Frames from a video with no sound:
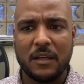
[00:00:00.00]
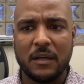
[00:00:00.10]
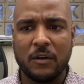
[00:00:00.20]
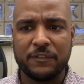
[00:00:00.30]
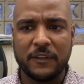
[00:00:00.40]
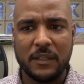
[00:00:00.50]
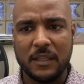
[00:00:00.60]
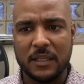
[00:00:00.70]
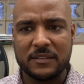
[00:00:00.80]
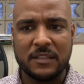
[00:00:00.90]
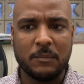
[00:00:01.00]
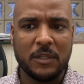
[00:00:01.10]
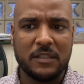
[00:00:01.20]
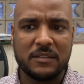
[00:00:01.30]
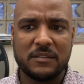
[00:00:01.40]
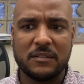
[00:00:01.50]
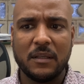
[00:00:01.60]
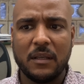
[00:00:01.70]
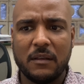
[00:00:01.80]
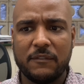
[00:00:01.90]
off the stimulus
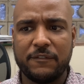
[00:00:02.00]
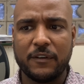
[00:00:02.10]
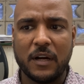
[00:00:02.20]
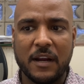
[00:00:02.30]
for